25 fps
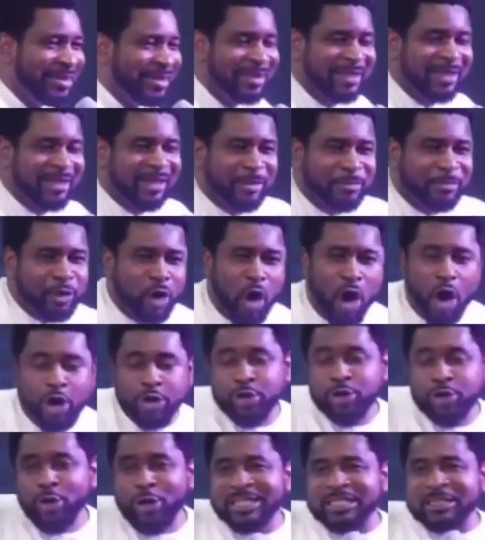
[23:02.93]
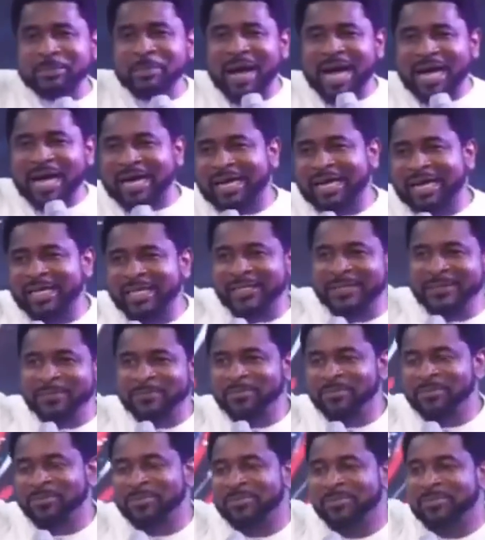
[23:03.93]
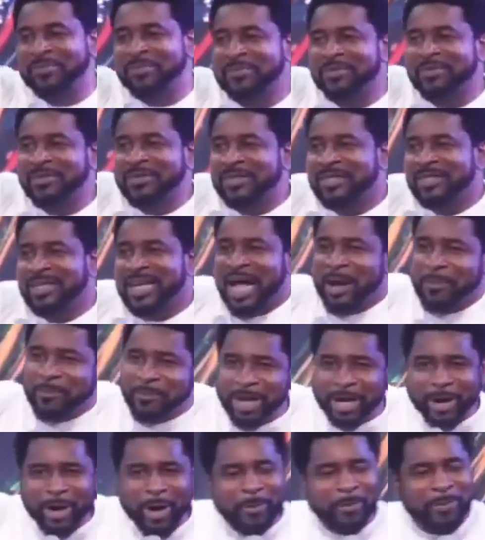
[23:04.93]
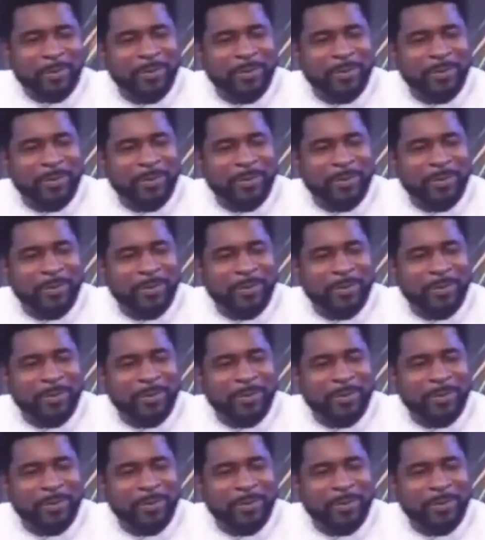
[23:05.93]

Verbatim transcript: Because all you know is mark and makeup.